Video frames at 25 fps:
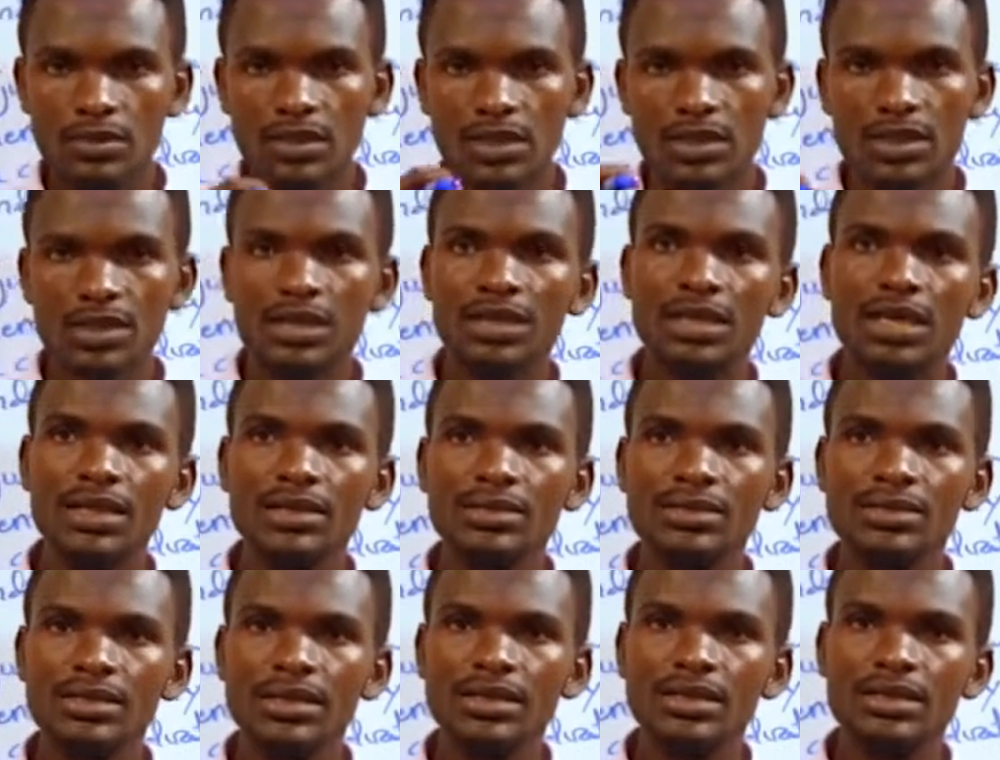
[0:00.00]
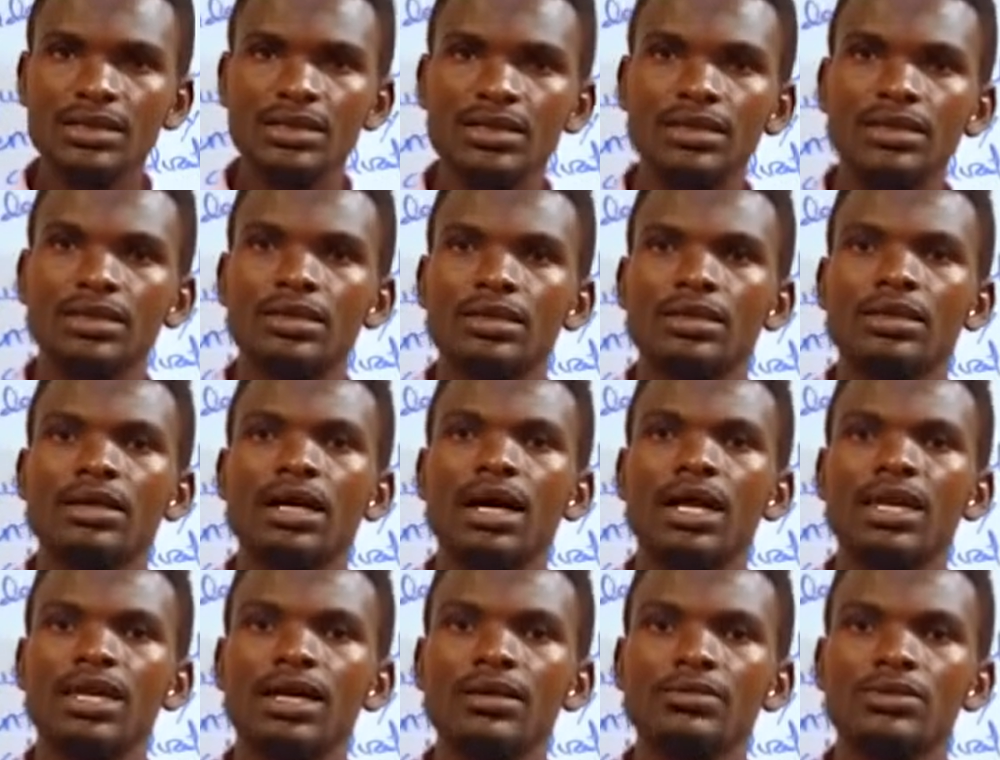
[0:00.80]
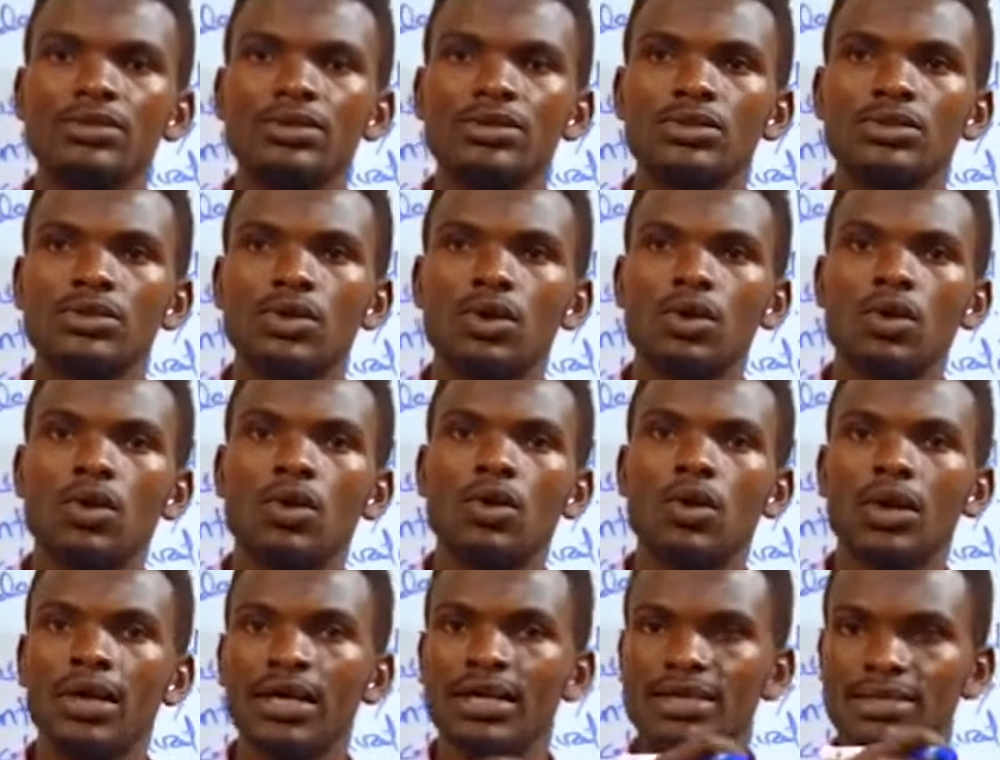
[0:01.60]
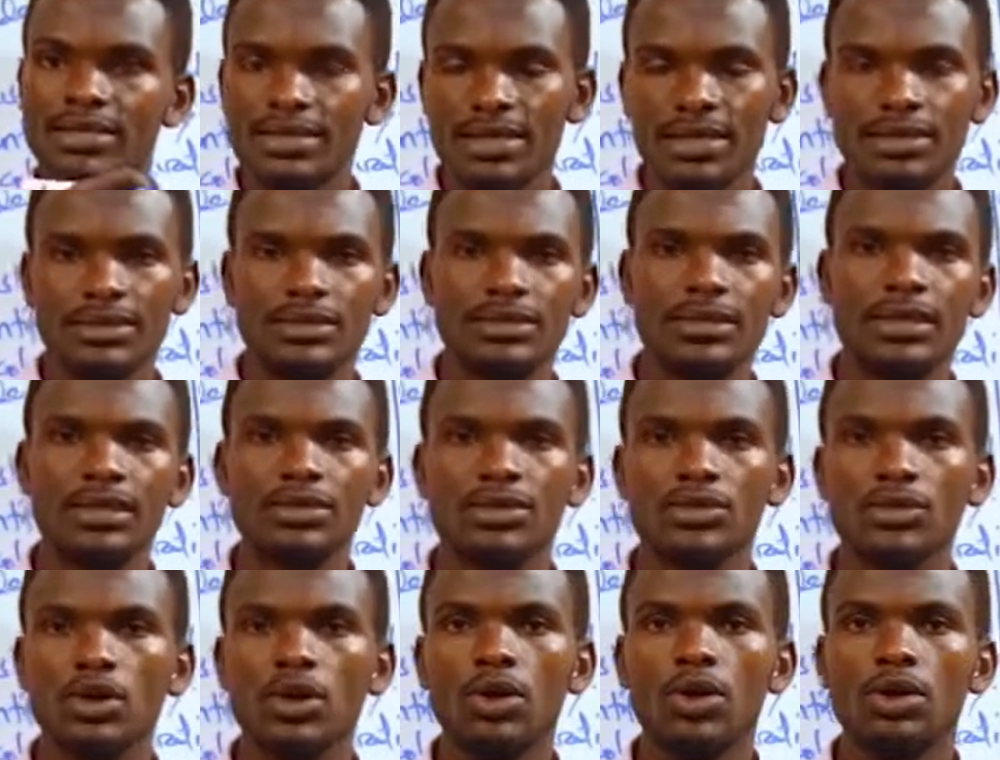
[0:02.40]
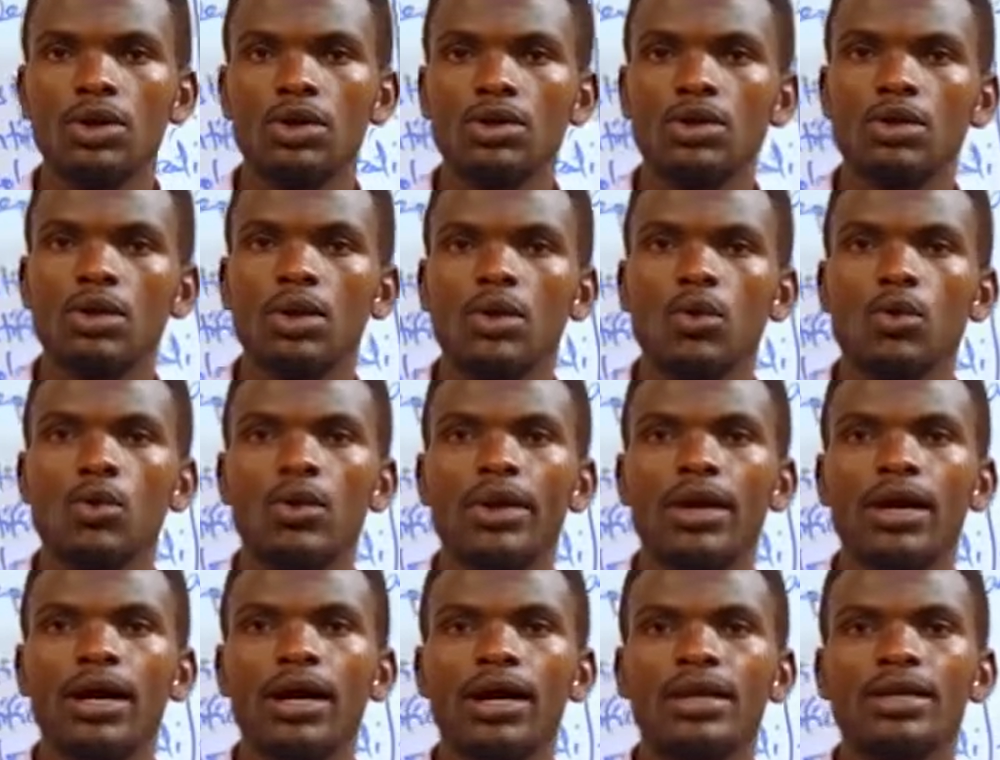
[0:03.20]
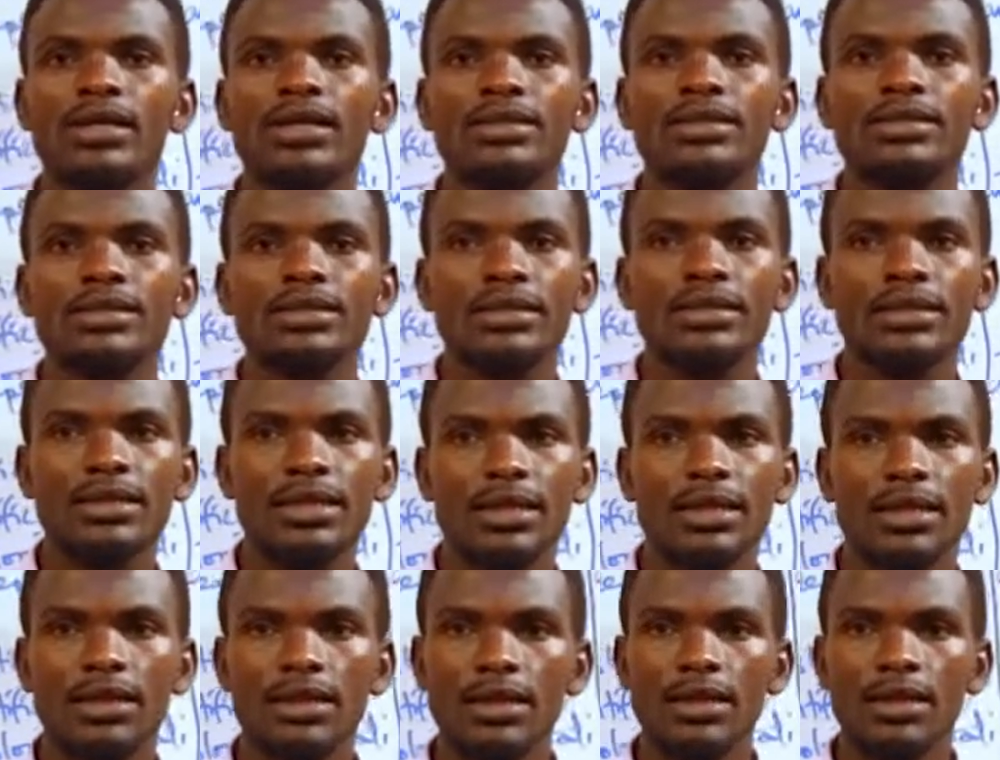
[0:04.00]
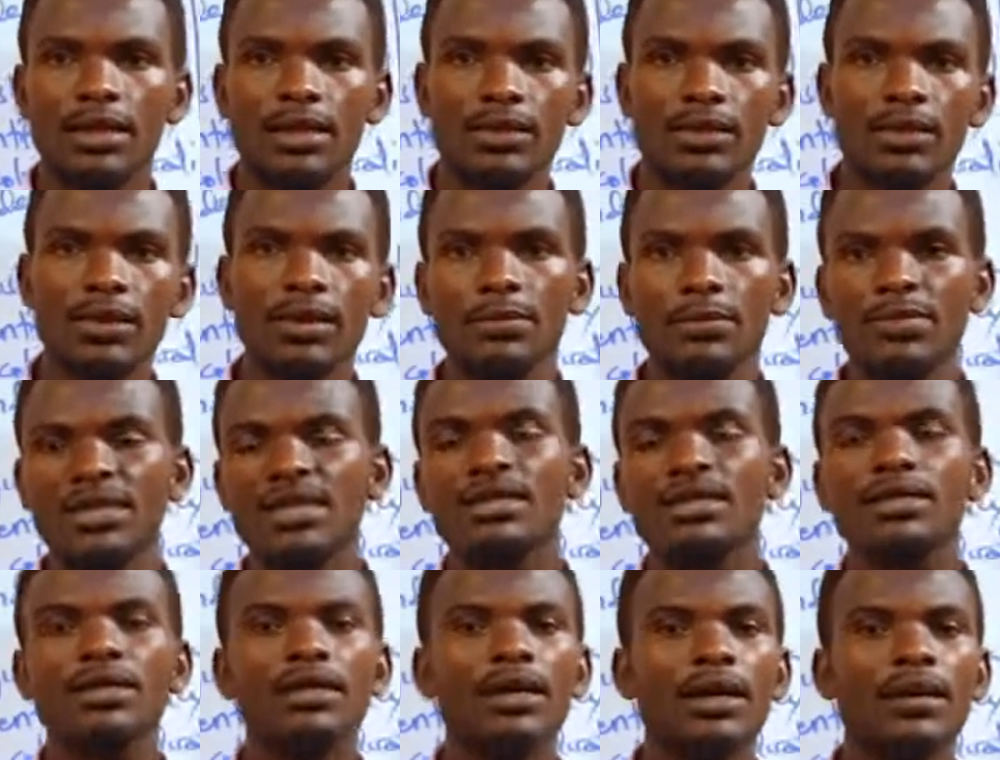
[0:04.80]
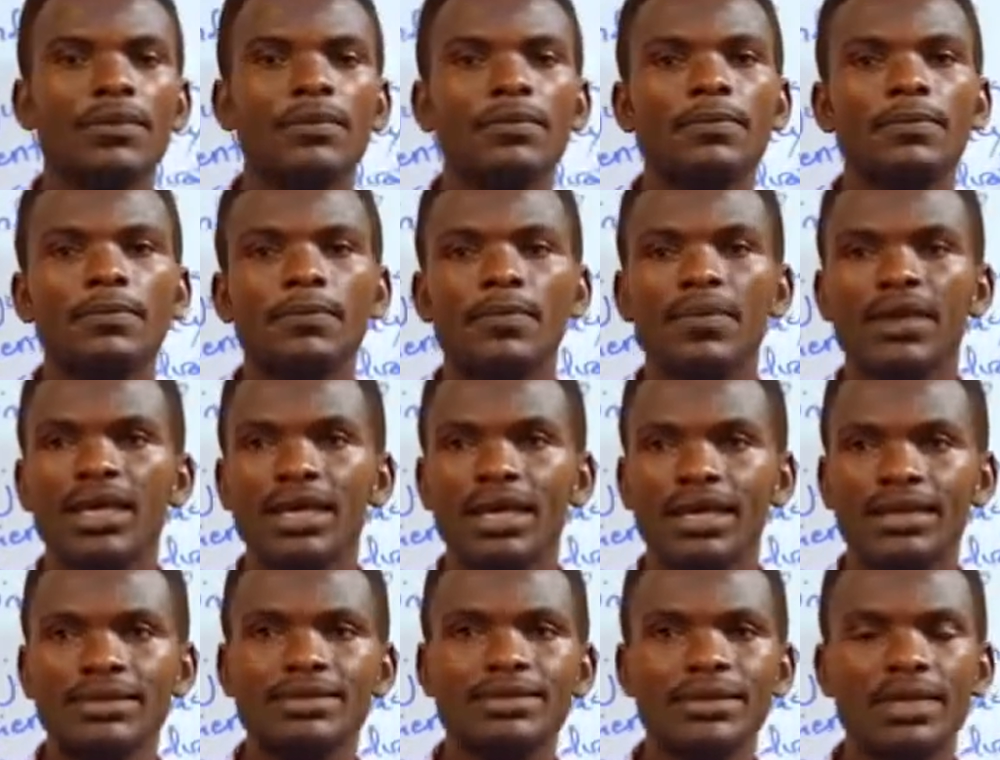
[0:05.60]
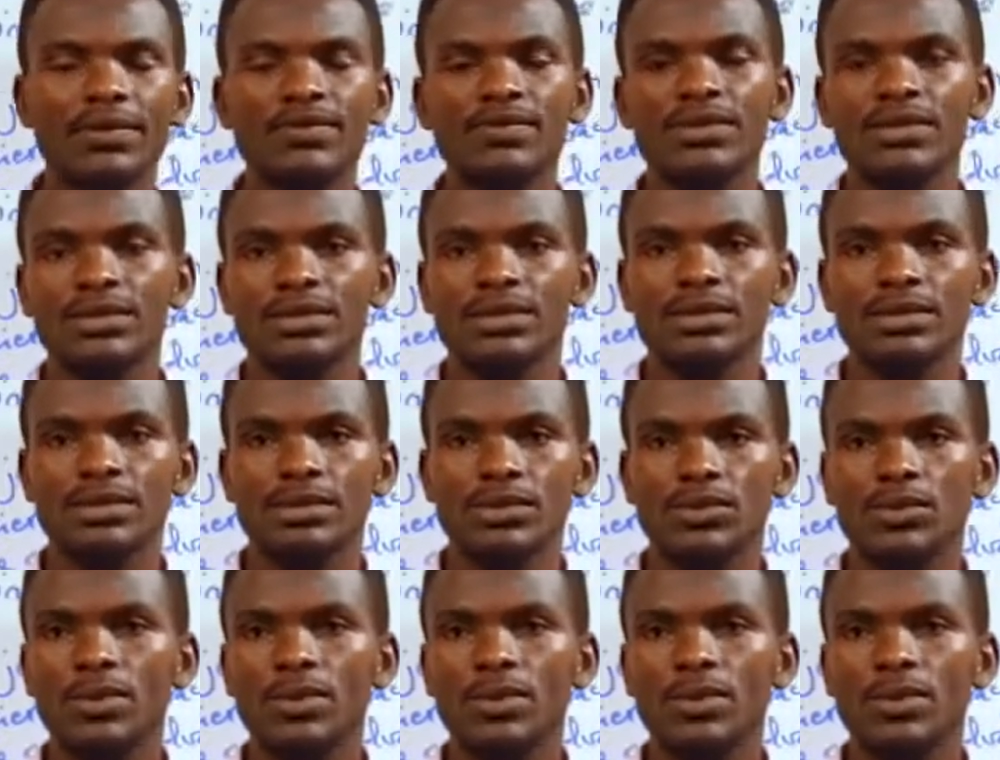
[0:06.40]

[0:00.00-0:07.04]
Indians and the Arabs or Asians at all were getting the medium health services,